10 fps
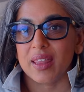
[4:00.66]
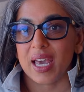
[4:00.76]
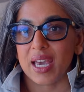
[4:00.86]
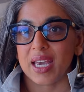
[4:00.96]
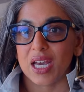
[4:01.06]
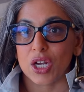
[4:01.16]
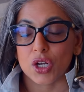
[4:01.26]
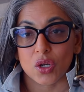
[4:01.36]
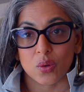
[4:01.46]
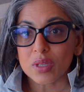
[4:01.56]
they
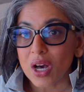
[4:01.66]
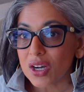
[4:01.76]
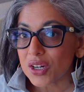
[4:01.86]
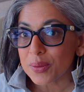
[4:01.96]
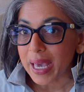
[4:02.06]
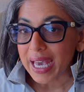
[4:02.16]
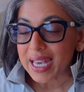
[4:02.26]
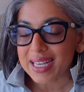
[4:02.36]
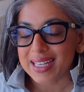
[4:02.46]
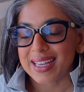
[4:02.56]
no longer
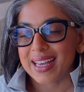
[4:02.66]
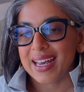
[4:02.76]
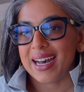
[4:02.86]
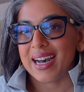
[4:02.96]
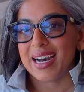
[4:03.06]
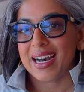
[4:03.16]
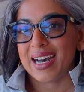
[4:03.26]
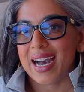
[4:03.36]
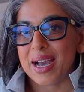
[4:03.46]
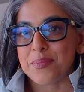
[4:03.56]
make.
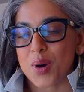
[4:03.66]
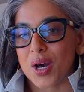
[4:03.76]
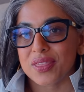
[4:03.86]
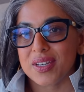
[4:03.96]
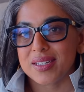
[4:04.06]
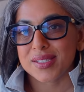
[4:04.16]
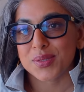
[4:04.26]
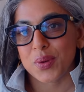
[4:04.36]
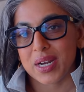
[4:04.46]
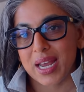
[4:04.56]
I bought this
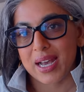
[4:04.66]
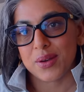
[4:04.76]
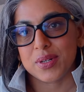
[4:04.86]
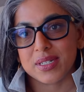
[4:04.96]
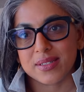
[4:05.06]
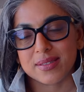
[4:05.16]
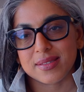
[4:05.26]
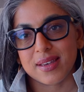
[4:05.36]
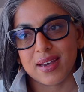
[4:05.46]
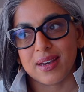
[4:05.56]
when I
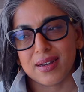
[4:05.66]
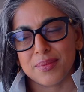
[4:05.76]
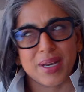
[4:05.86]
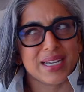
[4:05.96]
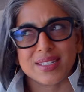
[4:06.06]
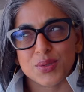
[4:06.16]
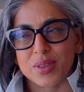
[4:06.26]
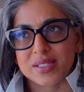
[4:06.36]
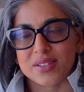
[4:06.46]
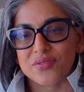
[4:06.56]
was, back in
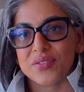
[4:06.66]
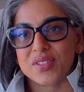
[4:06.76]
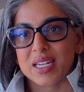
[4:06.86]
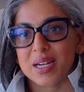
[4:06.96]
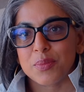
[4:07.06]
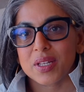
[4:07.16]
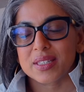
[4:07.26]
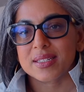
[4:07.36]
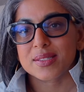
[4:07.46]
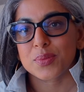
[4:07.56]
2015, I bought
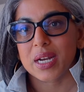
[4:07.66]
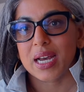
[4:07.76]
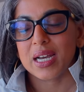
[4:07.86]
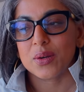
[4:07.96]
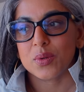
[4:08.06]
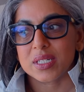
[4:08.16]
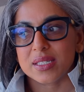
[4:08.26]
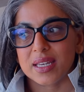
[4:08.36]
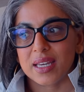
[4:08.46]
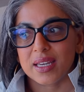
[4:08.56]
this when I
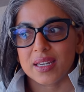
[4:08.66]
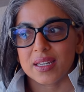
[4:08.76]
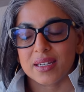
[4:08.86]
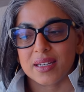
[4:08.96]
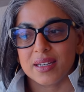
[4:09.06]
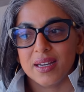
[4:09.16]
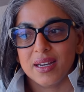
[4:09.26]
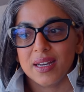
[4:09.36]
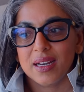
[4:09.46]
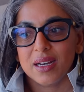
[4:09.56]
was in
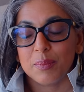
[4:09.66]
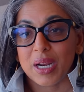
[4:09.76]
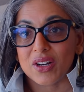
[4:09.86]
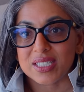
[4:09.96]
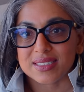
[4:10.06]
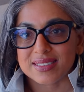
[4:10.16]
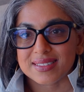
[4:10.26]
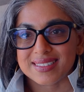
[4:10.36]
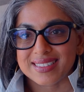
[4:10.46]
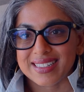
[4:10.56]
Paris.
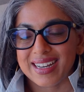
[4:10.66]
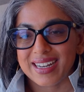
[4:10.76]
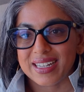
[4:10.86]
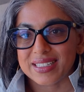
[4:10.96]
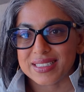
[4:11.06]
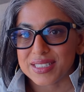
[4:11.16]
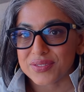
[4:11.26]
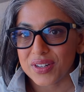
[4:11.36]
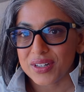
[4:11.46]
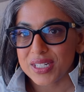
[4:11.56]
This is
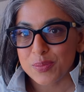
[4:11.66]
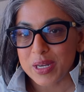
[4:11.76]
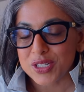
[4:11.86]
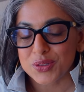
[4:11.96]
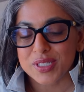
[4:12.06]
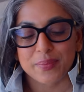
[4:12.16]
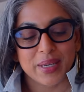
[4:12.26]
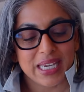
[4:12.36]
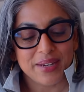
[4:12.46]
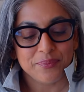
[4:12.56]
very special to
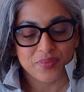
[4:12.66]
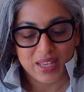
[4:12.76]
me.